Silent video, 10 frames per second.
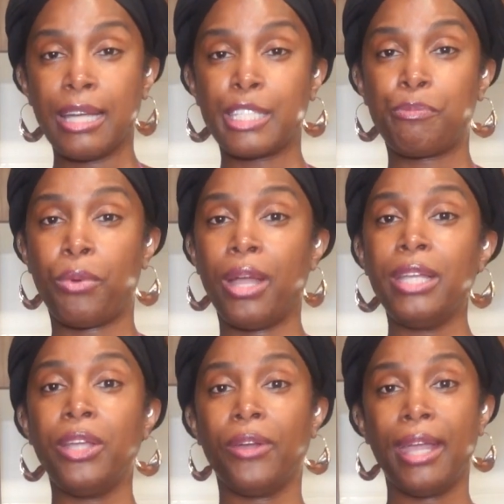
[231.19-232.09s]

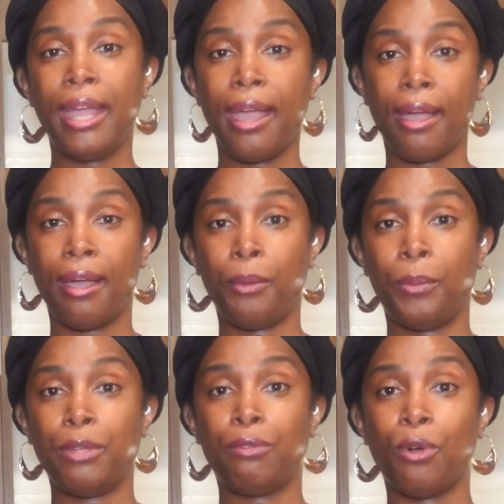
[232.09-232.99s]
Spray your hair
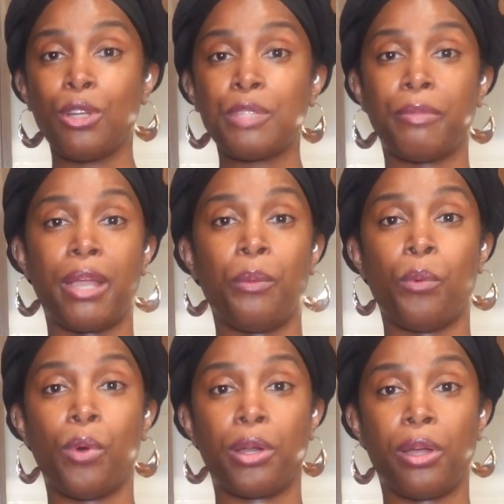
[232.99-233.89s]
with rosemary
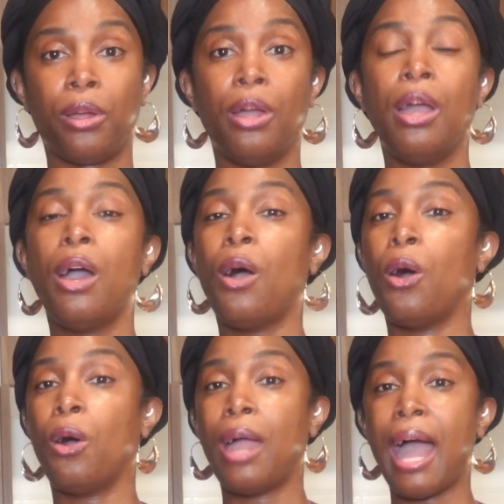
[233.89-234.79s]
water
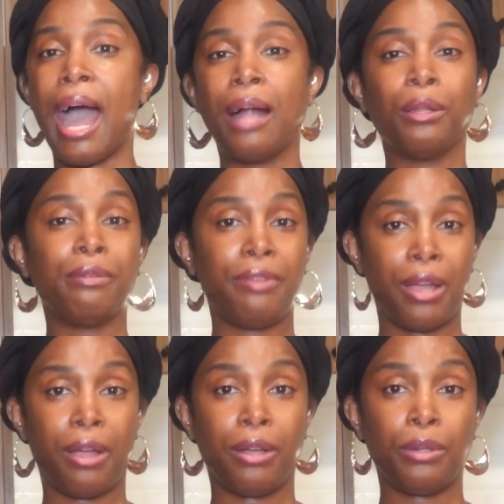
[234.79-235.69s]
or aloe
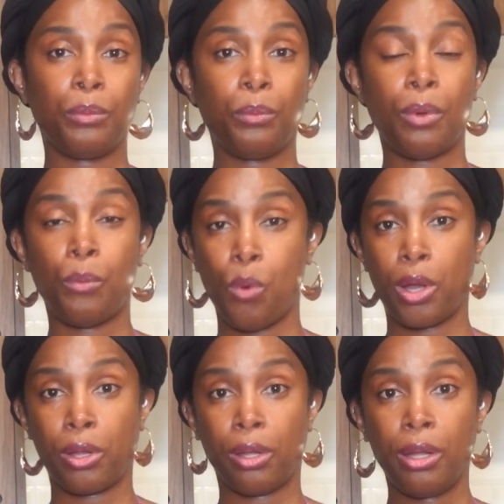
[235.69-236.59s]
vera
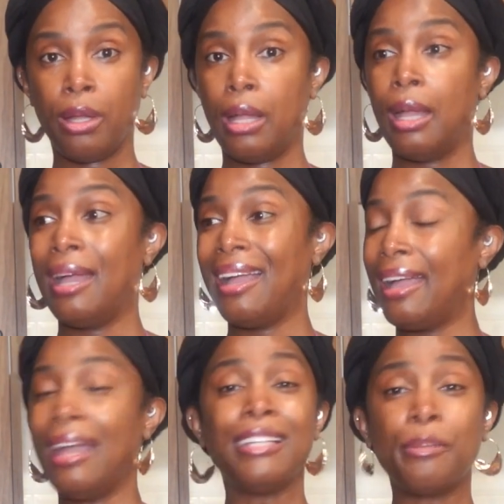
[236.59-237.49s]
water.
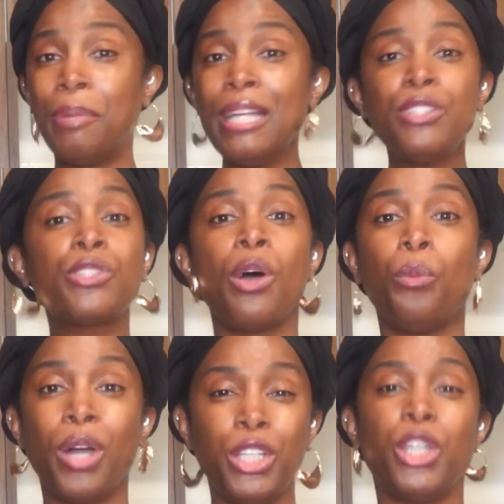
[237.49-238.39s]
It depends on
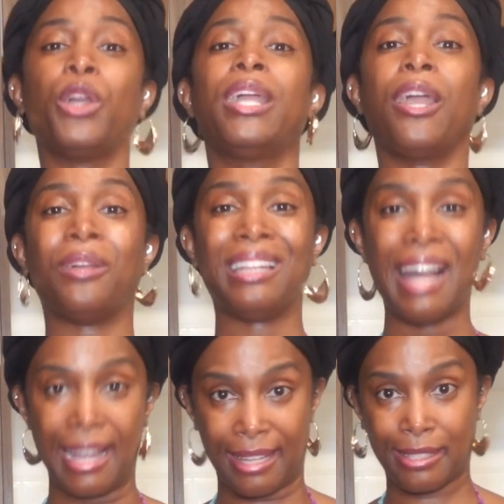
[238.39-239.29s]
what your hair
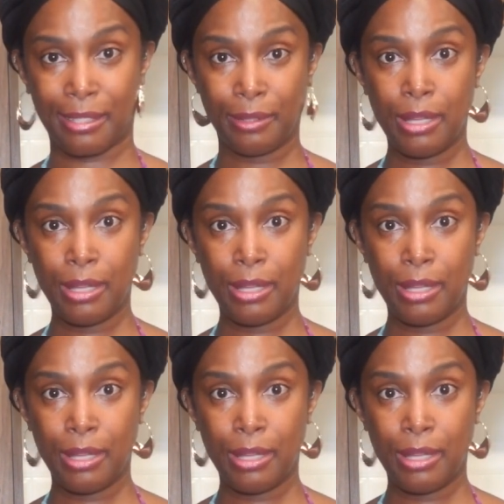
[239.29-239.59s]
likes.